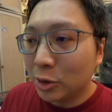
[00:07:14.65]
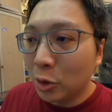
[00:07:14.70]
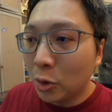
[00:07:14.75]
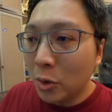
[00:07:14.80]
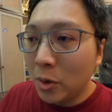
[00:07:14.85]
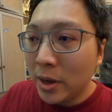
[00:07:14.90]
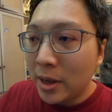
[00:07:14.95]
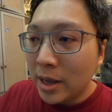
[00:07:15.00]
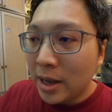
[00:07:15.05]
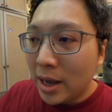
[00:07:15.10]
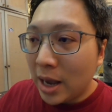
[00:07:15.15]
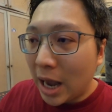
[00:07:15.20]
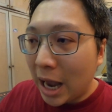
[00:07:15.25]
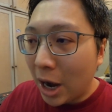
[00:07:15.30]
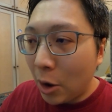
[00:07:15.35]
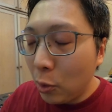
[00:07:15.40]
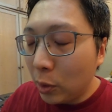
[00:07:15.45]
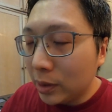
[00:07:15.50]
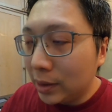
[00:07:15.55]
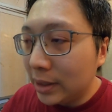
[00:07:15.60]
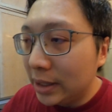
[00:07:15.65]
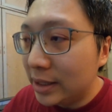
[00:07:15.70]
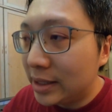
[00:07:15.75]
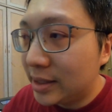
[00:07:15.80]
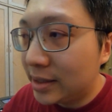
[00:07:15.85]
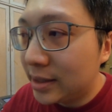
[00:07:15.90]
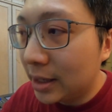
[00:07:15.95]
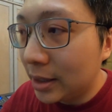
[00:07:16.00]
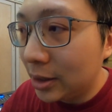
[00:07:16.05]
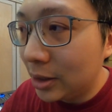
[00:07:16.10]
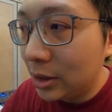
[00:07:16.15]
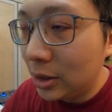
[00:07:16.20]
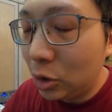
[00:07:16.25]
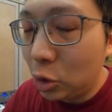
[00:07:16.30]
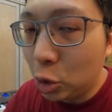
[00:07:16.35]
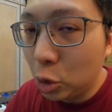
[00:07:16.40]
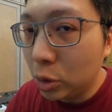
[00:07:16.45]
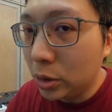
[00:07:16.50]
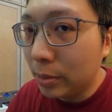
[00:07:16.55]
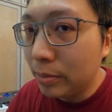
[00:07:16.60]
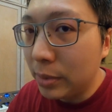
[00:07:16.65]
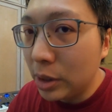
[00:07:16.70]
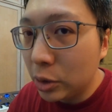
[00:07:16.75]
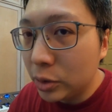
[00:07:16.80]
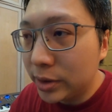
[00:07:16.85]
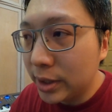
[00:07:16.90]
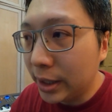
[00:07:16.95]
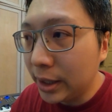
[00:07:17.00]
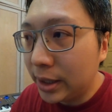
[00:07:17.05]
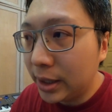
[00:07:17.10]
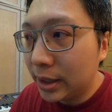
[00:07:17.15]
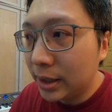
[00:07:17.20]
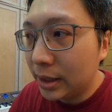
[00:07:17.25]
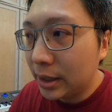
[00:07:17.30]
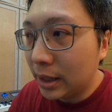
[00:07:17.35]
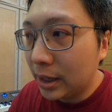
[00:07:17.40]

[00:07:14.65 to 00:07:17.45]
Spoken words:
So I would listen to the music.